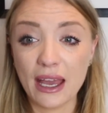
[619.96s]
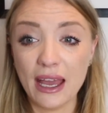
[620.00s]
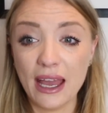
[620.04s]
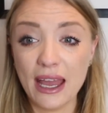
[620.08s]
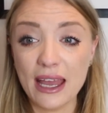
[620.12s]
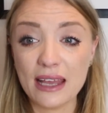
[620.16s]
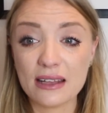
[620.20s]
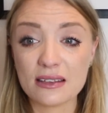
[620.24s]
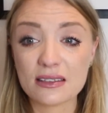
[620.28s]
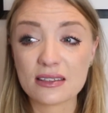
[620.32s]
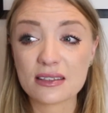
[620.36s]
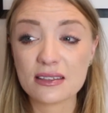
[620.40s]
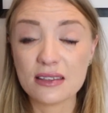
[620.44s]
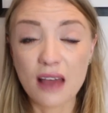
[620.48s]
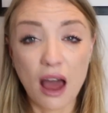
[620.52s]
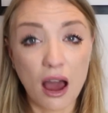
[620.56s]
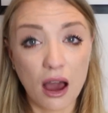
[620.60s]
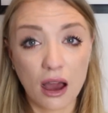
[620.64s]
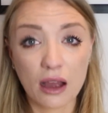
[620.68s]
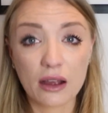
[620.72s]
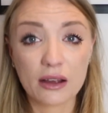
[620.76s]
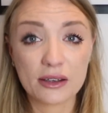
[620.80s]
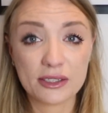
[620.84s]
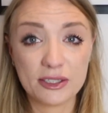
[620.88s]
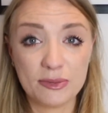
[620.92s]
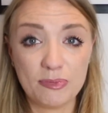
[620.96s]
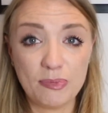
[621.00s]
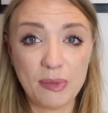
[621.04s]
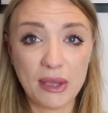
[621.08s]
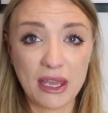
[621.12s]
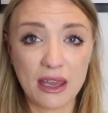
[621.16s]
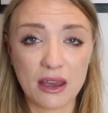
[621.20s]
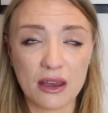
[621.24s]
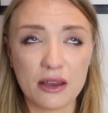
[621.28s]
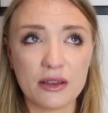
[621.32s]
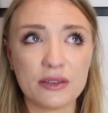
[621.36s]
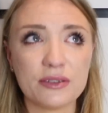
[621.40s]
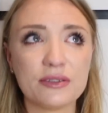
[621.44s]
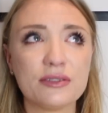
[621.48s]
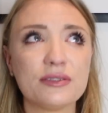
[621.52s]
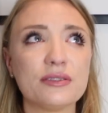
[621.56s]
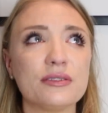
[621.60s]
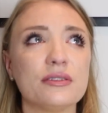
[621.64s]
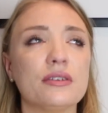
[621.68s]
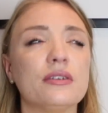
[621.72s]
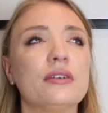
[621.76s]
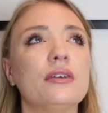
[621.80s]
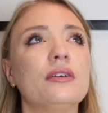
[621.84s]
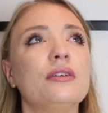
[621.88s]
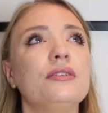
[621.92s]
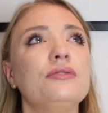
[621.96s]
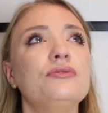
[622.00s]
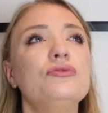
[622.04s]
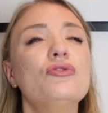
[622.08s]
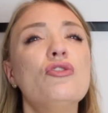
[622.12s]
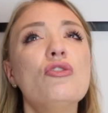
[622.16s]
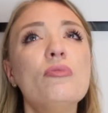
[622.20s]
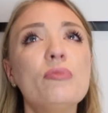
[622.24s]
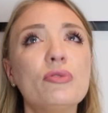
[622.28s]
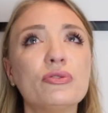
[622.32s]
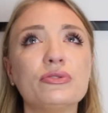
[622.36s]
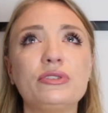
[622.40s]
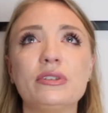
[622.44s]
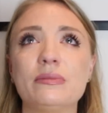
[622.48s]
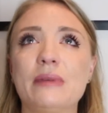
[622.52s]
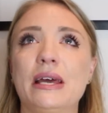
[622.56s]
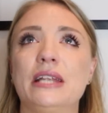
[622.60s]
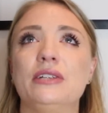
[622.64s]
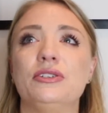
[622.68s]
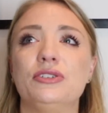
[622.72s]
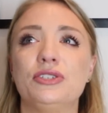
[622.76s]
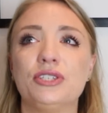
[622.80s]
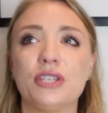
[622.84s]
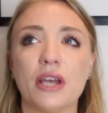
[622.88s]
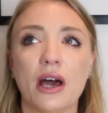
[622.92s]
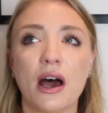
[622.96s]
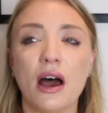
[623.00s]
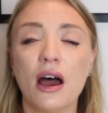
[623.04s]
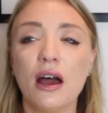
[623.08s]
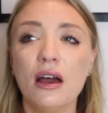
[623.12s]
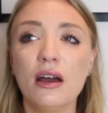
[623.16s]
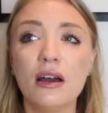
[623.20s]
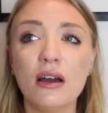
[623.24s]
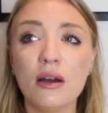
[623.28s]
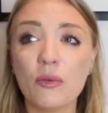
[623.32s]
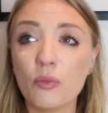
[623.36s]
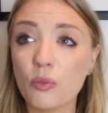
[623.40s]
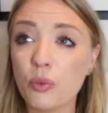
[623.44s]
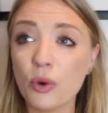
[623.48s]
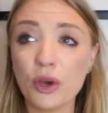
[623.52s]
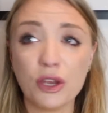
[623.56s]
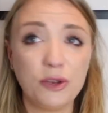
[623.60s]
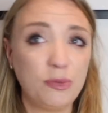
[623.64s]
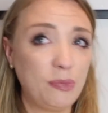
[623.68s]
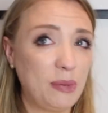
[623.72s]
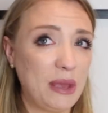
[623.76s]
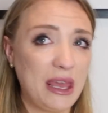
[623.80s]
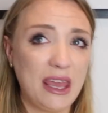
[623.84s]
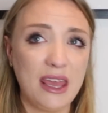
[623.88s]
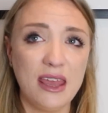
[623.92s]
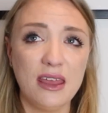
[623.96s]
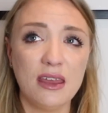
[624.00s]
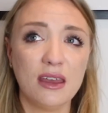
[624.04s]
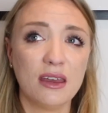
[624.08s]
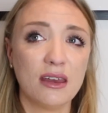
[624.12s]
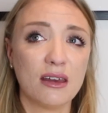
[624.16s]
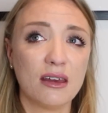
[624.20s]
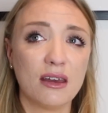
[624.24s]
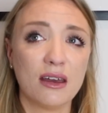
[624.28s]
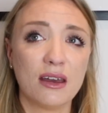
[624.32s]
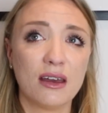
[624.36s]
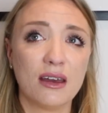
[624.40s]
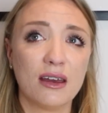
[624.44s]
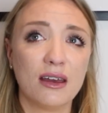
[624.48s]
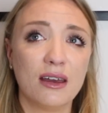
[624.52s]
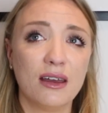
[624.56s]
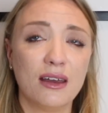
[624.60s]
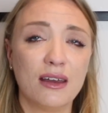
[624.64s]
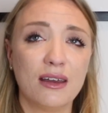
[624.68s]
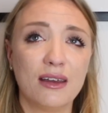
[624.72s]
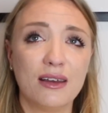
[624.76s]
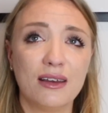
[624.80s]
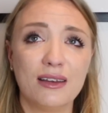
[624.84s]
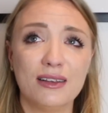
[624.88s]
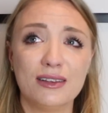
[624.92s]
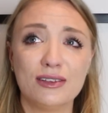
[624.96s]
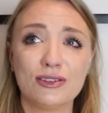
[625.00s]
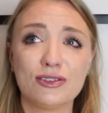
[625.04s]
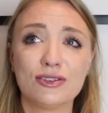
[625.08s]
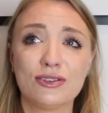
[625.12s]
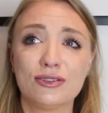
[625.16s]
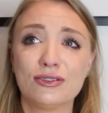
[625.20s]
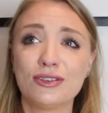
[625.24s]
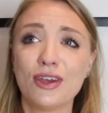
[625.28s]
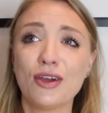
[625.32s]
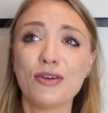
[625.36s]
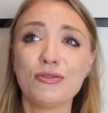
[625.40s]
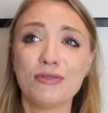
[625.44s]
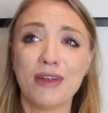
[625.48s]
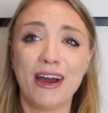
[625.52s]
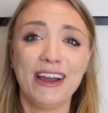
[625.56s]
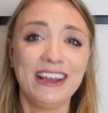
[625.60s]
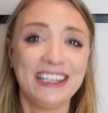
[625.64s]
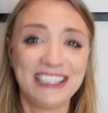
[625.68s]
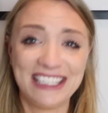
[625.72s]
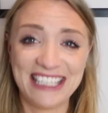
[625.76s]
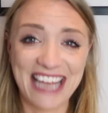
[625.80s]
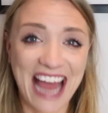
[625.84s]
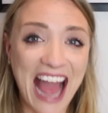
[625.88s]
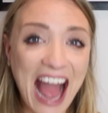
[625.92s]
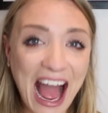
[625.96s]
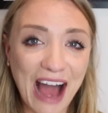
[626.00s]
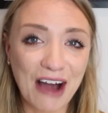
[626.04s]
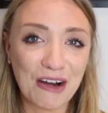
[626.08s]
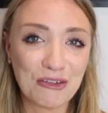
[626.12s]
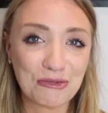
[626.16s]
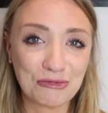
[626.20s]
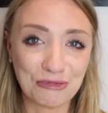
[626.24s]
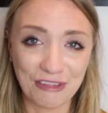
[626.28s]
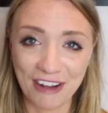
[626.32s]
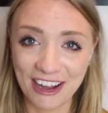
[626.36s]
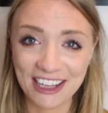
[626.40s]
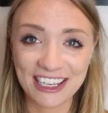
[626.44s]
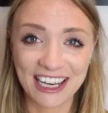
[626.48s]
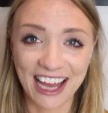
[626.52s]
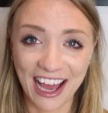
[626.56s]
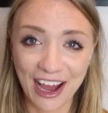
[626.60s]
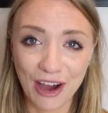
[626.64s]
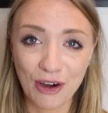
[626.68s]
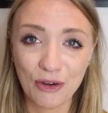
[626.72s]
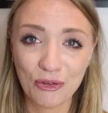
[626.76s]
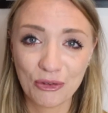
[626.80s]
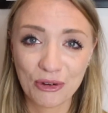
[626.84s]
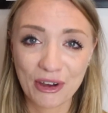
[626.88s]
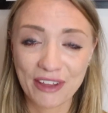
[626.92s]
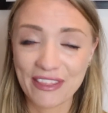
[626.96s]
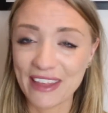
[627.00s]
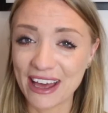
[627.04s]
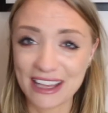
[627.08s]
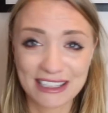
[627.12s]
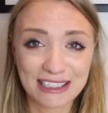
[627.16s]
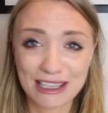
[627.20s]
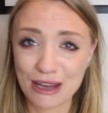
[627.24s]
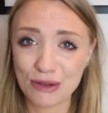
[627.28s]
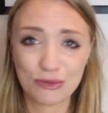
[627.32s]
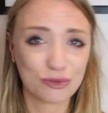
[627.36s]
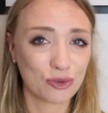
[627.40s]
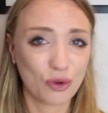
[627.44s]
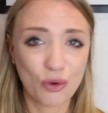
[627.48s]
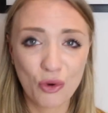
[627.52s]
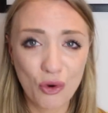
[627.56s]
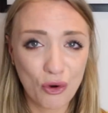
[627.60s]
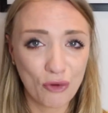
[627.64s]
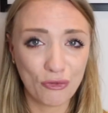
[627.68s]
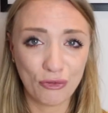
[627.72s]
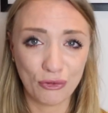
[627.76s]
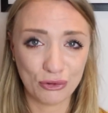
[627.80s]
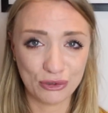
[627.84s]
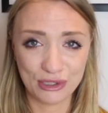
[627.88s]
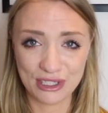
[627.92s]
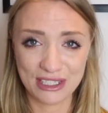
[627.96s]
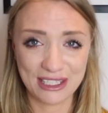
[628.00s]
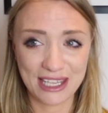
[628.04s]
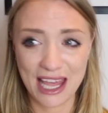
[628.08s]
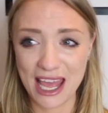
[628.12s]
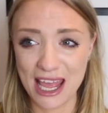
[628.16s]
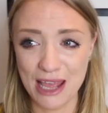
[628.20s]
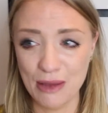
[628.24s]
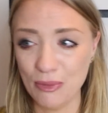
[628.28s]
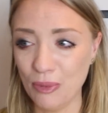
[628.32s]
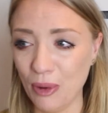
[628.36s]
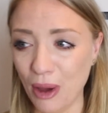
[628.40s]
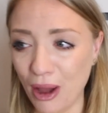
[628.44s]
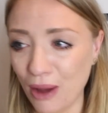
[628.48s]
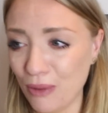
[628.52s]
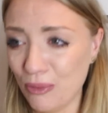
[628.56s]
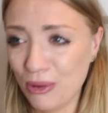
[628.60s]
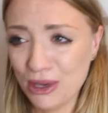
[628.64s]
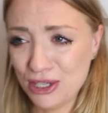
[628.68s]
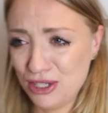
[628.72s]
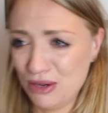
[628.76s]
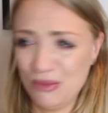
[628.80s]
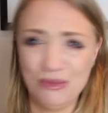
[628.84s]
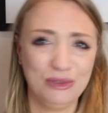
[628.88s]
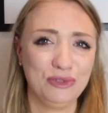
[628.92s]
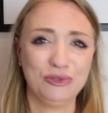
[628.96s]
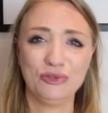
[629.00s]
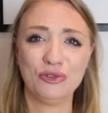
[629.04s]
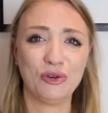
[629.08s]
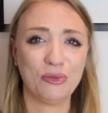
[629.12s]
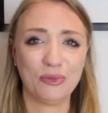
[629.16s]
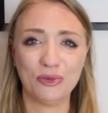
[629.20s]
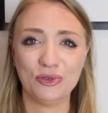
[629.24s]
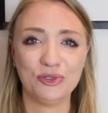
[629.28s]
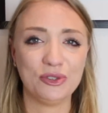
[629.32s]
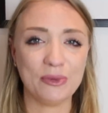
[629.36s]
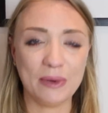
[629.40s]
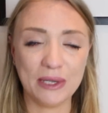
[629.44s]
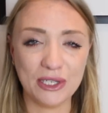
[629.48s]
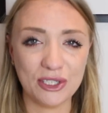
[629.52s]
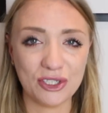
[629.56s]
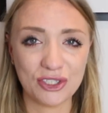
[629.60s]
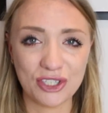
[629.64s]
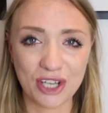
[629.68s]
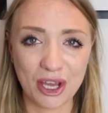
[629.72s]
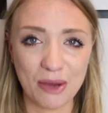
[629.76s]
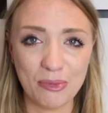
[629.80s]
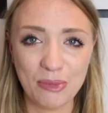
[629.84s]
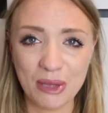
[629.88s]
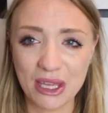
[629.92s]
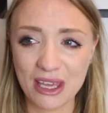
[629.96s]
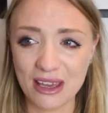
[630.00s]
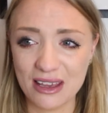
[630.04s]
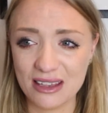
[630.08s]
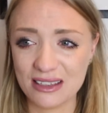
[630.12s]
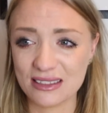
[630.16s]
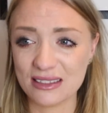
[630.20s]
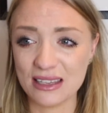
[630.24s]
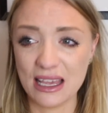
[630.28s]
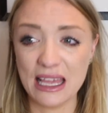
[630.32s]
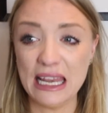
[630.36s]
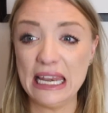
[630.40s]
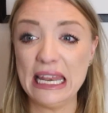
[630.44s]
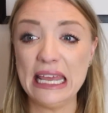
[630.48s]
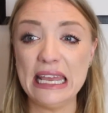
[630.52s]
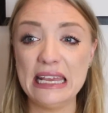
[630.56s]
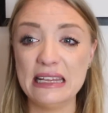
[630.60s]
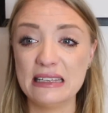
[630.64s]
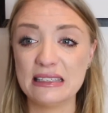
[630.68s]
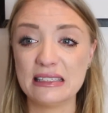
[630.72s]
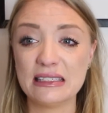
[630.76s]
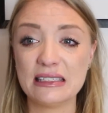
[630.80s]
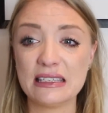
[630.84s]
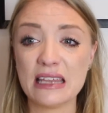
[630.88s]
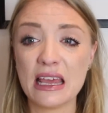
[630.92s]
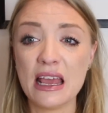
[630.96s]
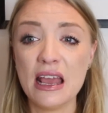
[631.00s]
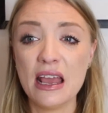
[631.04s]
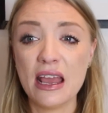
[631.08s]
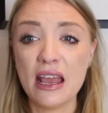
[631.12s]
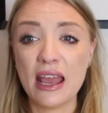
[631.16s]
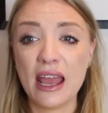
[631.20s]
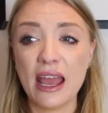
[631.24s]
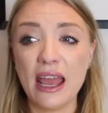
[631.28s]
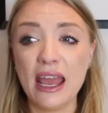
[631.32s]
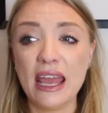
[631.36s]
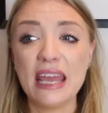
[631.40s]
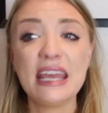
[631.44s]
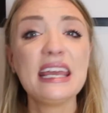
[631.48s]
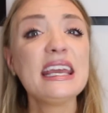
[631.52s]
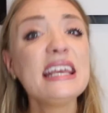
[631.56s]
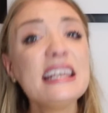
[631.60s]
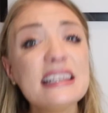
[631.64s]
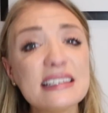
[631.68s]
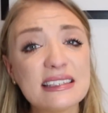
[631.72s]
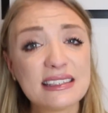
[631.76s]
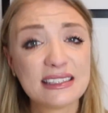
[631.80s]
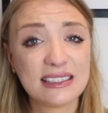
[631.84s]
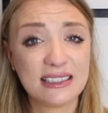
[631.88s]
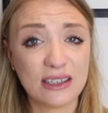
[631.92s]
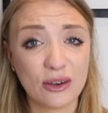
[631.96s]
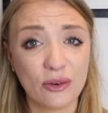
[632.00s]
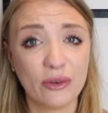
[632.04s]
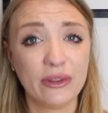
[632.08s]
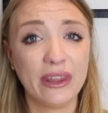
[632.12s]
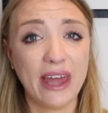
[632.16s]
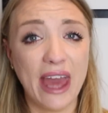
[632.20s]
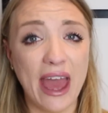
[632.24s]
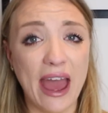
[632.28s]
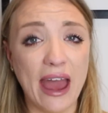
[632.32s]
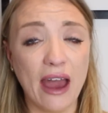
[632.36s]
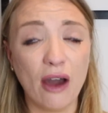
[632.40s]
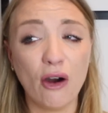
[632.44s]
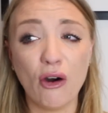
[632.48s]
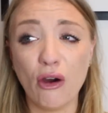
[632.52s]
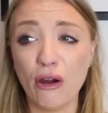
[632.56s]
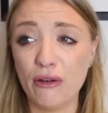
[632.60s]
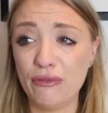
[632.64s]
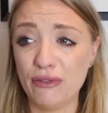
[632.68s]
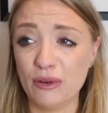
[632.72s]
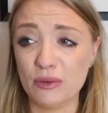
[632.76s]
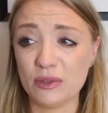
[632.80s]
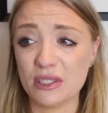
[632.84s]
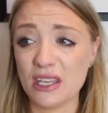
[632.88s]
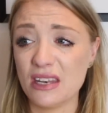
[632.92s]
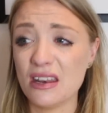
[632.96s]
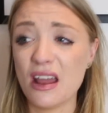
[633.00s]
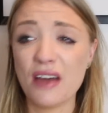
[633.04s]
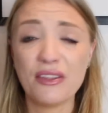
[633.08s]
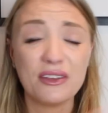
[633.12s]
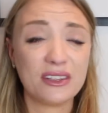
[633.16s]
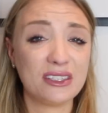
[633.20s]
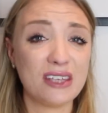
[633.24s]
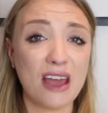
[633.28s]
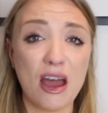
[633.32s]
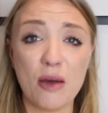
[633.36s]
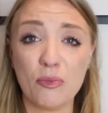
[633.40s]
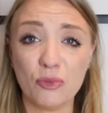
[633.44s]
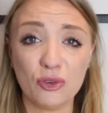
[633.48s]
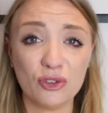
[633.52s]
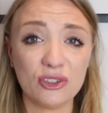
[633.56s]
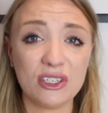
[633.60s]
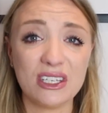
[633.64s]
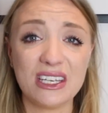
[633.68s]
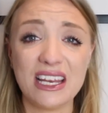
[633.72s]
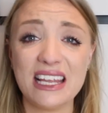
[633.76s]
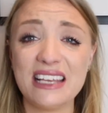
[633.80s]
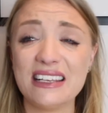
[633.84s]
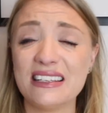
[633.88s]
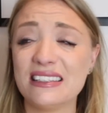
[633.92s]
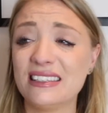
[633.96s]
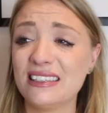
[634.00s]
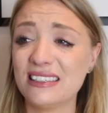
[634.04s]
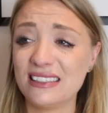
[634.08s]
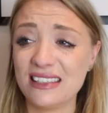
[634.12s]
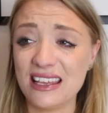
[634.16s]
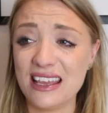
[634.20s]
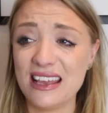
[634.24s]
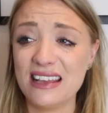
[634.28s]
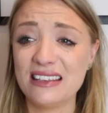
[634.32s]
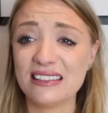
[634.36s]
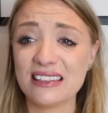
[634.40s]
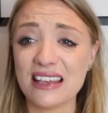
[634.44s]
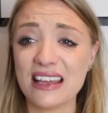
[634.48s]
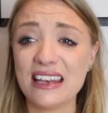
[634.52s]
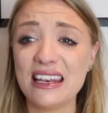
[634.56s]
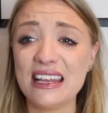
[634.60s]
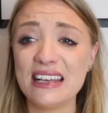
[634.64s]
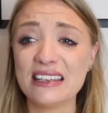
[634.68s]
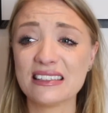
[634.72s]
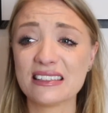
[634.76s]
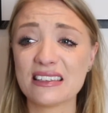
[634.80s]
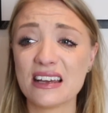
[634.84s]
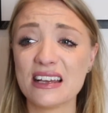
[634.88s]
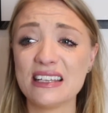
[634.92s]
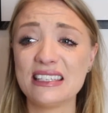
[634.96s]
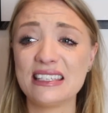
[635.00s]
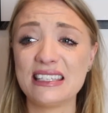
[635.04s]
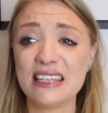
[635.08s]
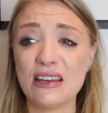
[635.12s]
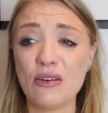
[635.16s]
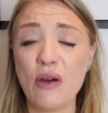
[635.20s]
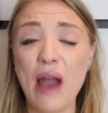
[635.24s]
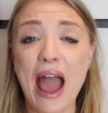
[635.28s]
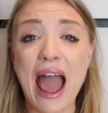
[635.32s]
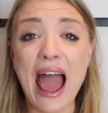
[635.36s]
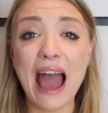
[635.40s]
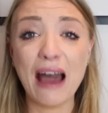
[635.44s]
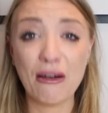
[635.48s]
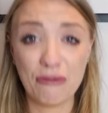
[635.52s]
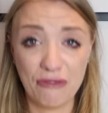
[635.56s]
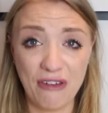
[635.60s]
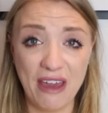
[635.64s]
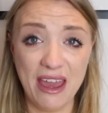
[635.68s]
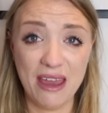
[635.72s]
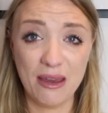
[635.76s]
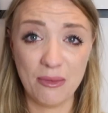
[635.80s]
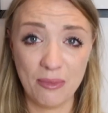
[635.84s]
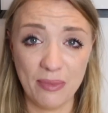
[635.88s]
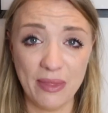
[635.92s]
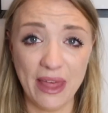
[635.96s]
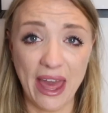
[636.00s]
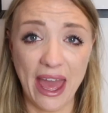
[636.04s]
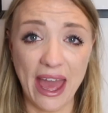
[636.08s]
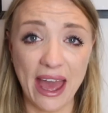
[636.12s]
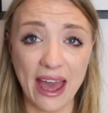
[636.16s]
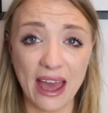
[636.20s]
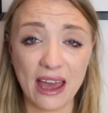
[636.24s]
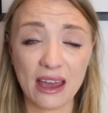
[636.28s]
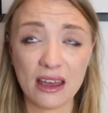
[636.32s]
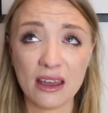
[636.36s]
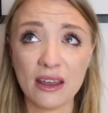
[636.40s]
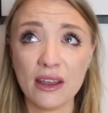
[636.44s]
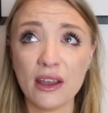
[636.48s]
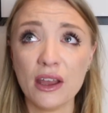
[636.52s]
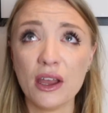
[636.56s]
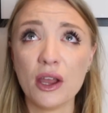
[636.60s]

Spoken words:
It sucks because normal dementia would be so nice to have right now, and that sounds awful to say, but I wish it was normal dementia because at least he's still there, or if it was another terminal disease, at least I still have him there.